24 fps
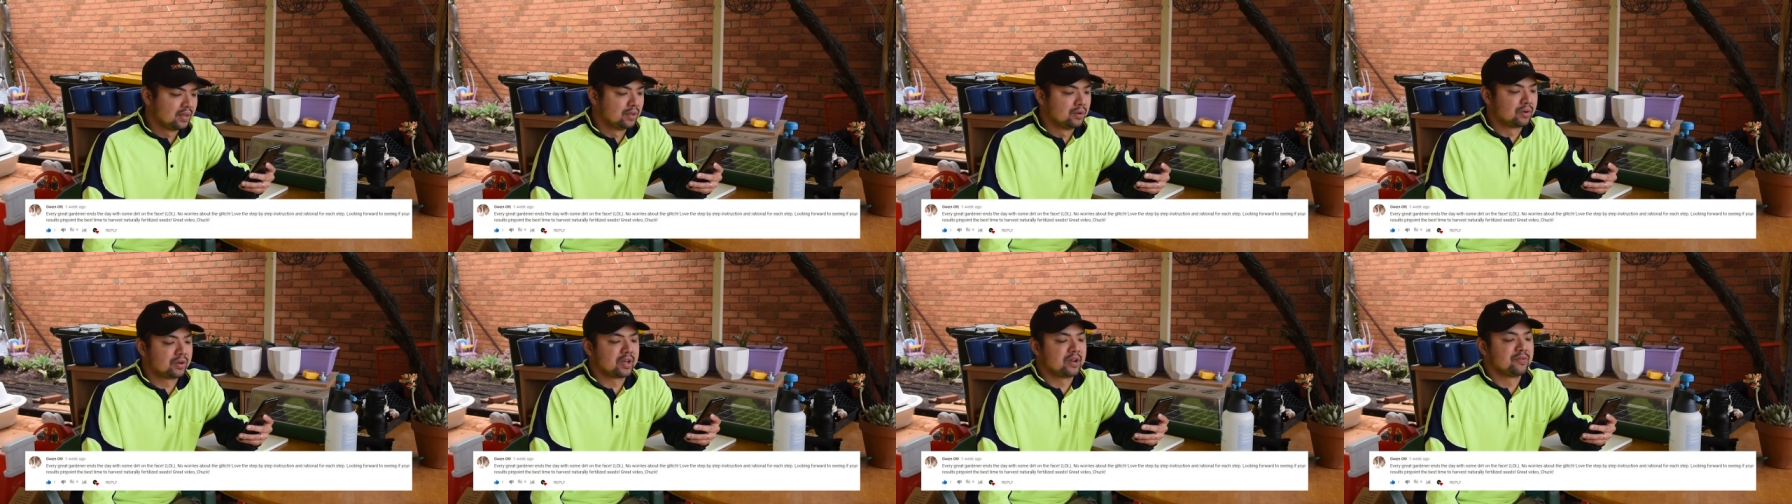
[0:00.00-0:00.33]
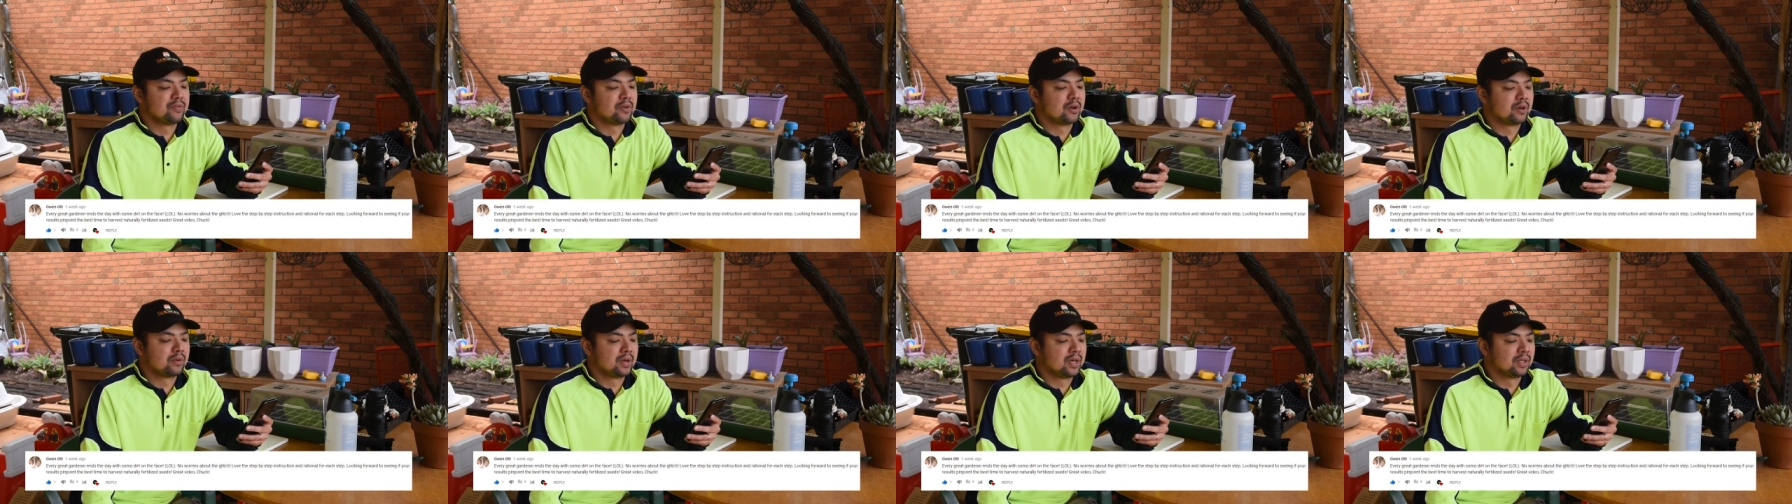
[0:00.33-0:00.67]
Looking
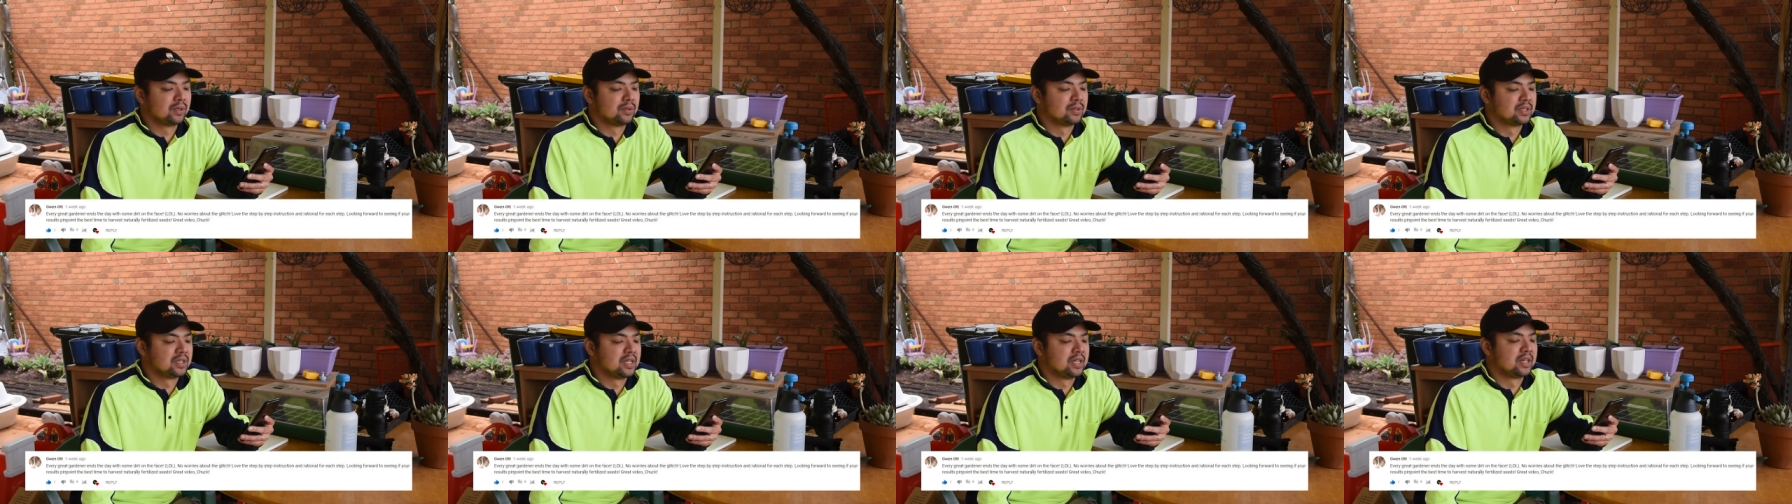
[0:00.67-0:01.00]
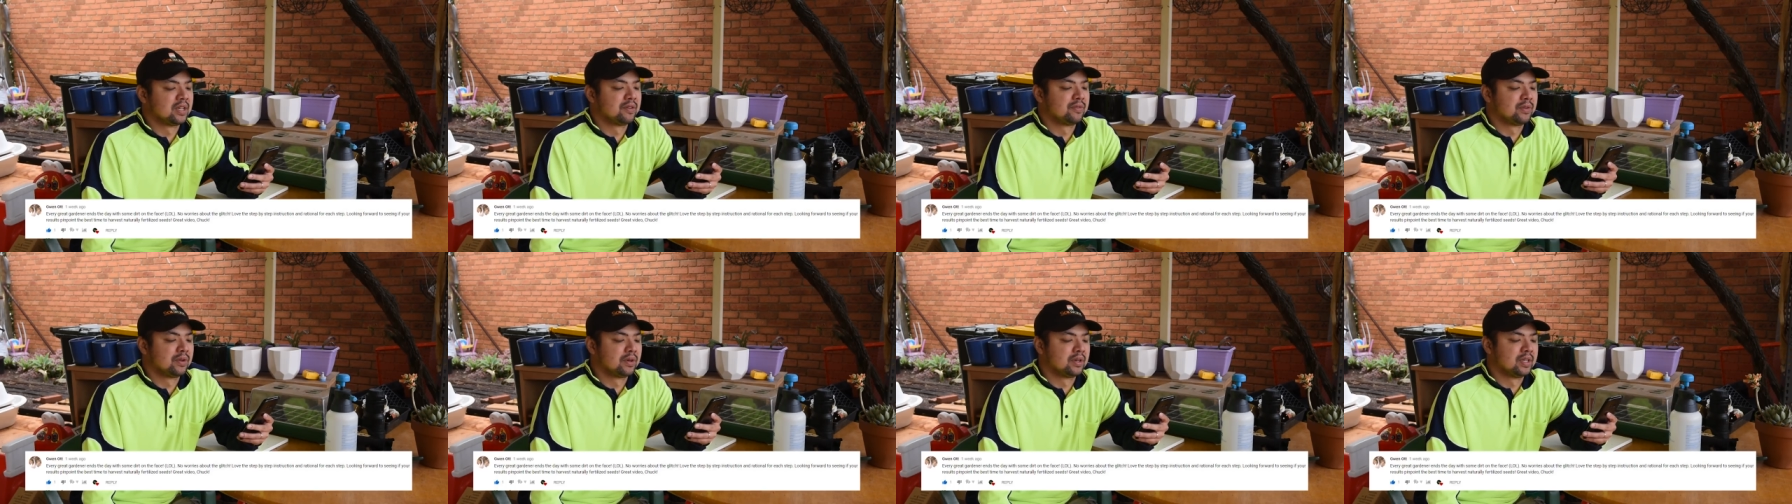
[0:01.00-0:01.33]
forward to
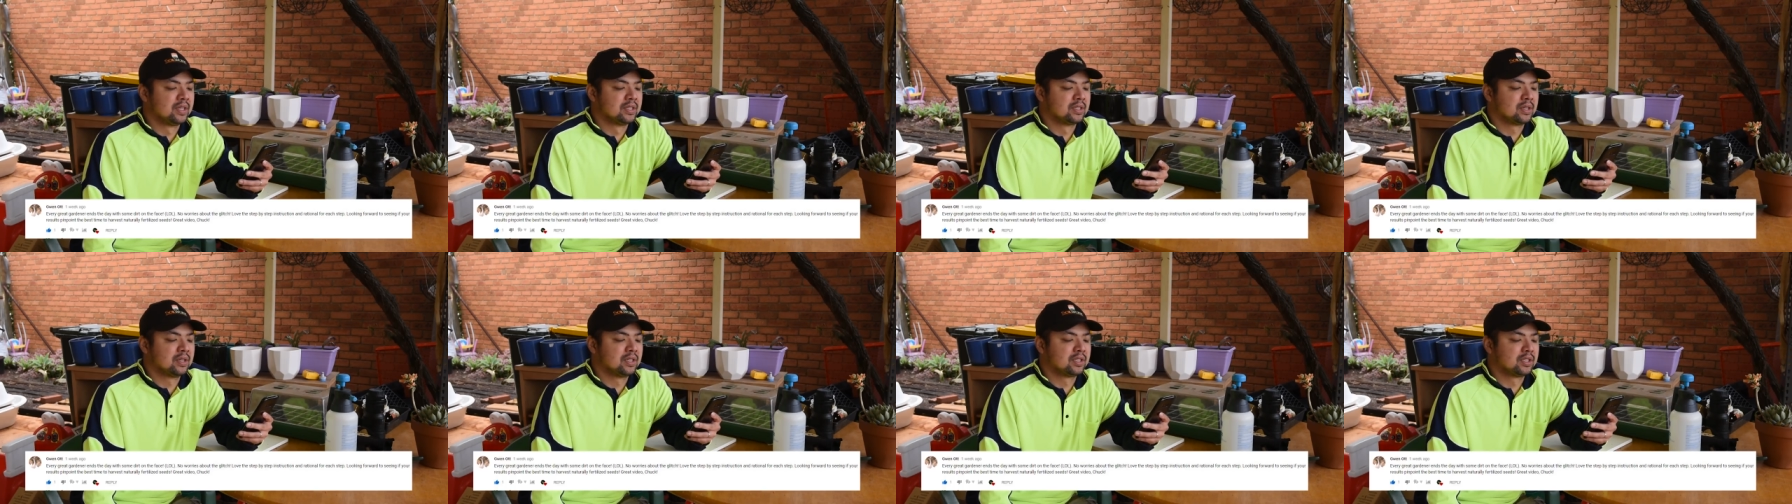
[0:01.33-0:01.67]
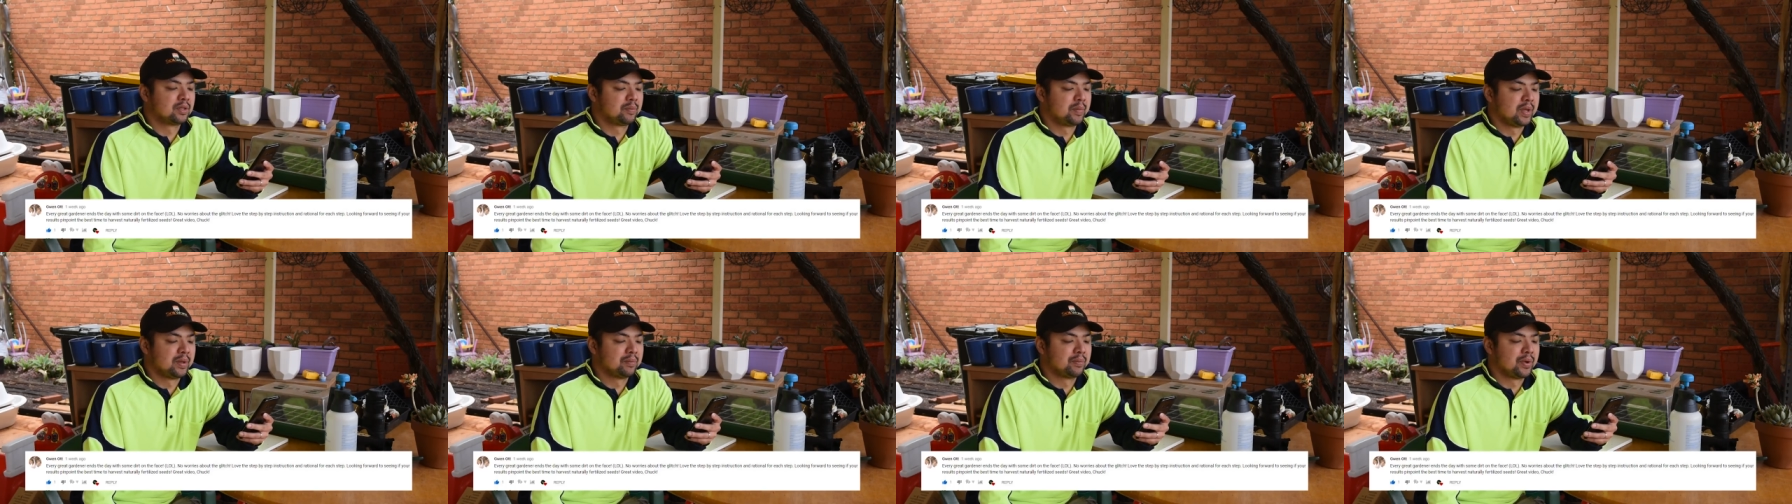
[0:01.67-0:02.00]
seeing if your
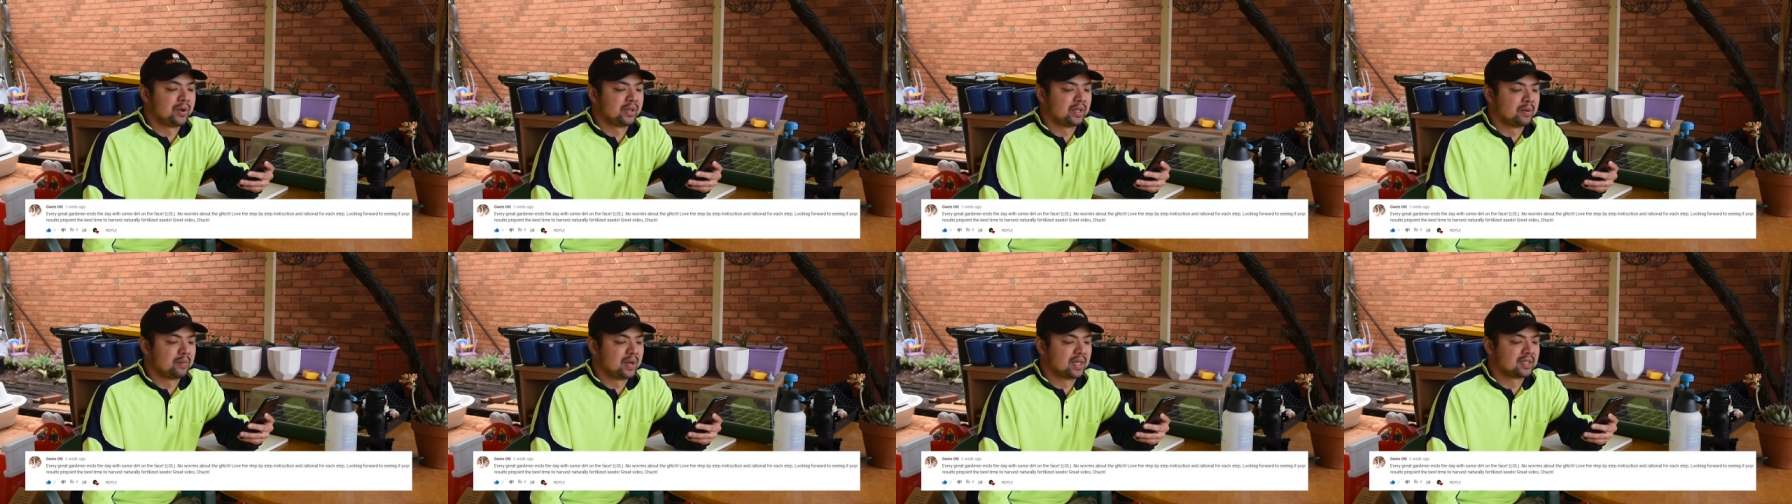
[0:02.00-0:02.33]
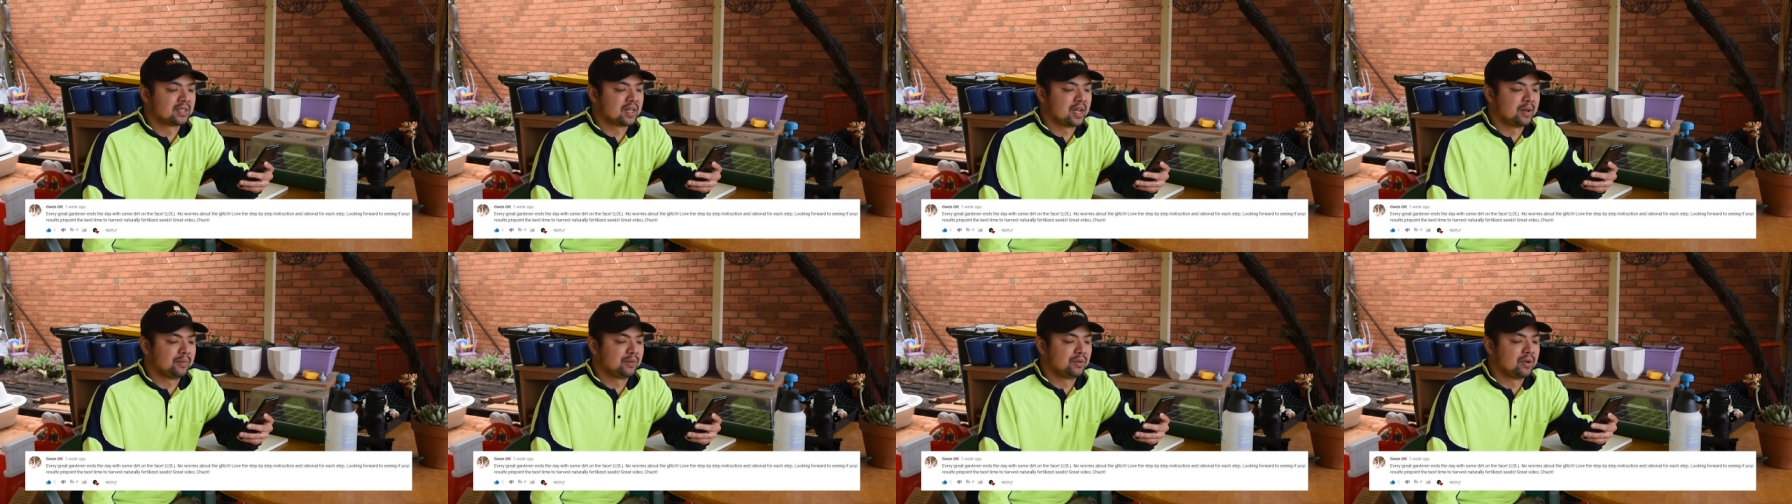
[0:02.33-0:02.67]
results pinpoint the
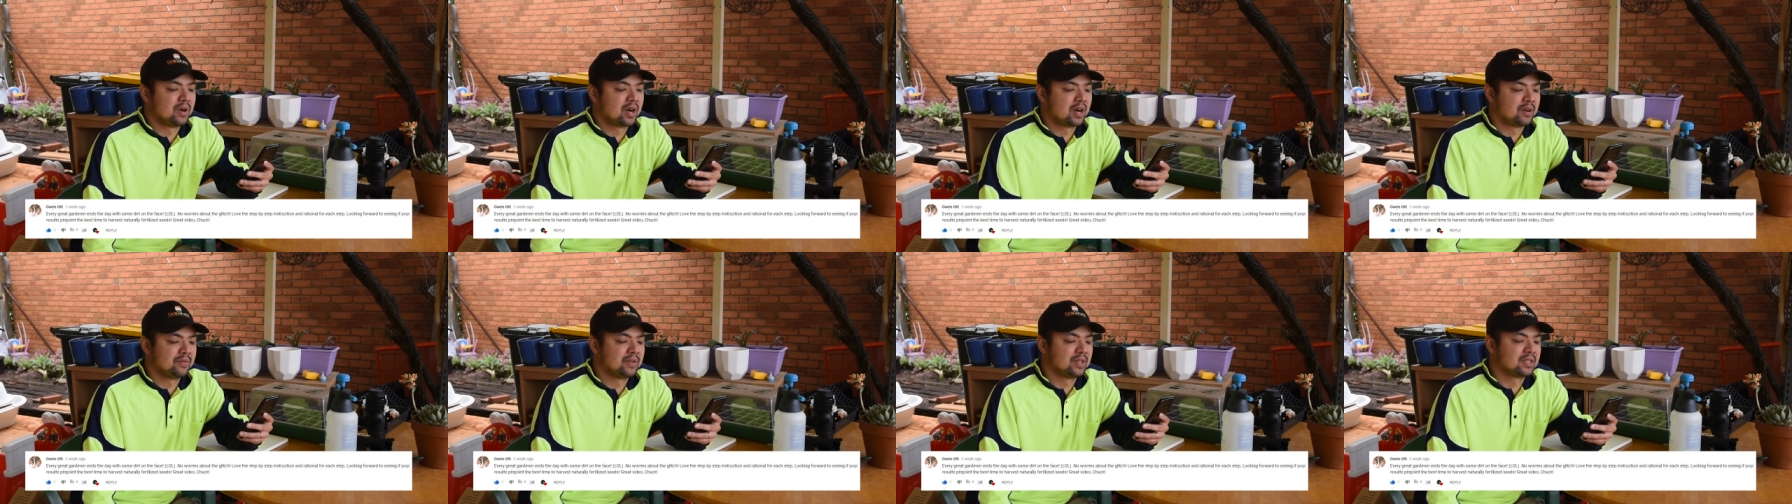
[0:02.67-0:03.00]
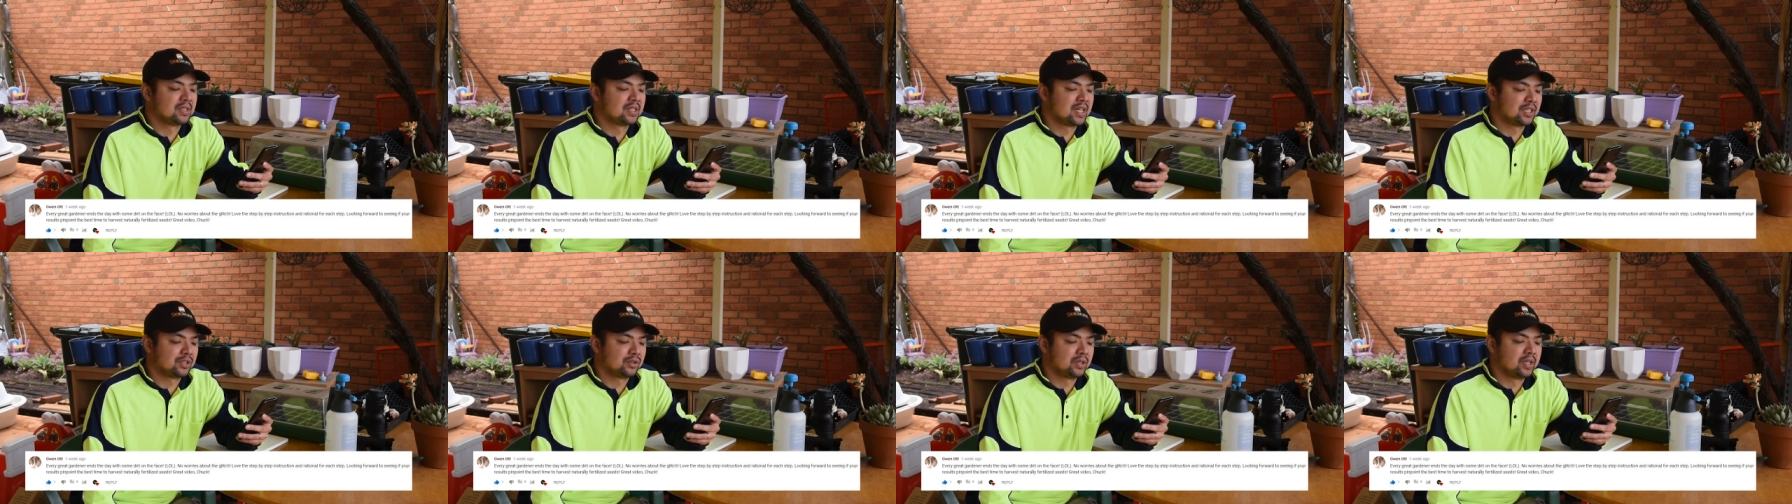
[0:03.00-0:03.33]
best time to
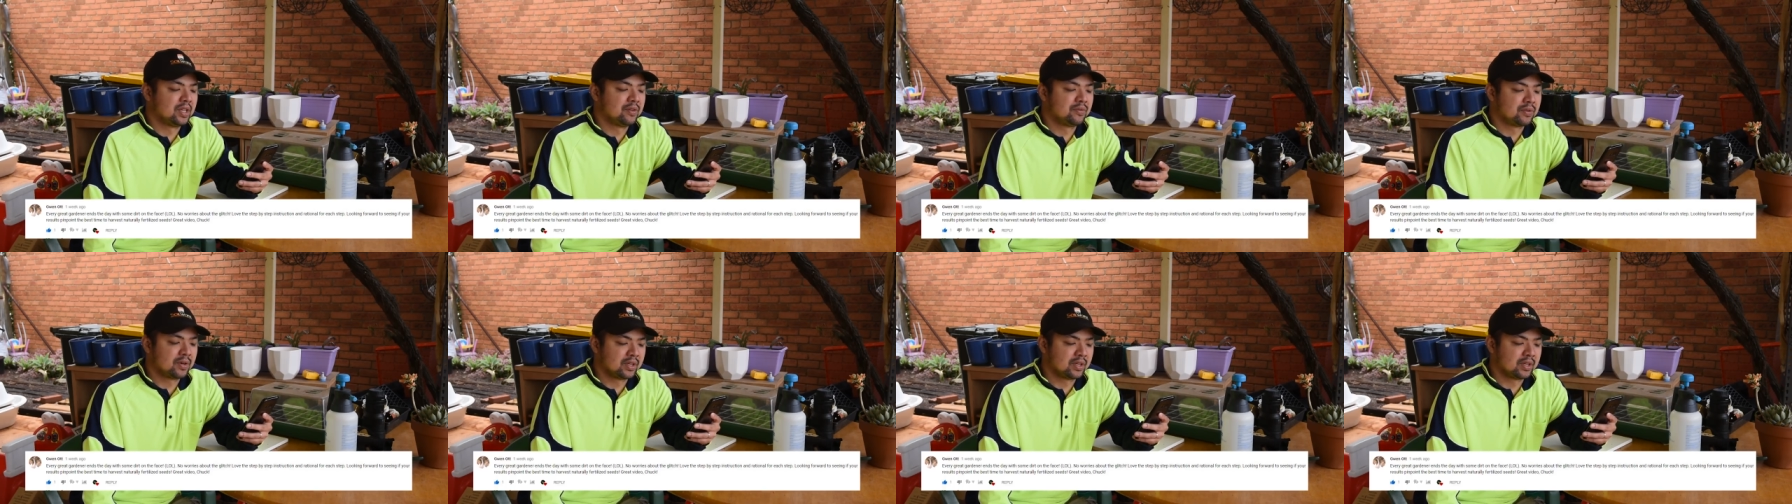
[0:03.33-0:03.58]
harvest naturally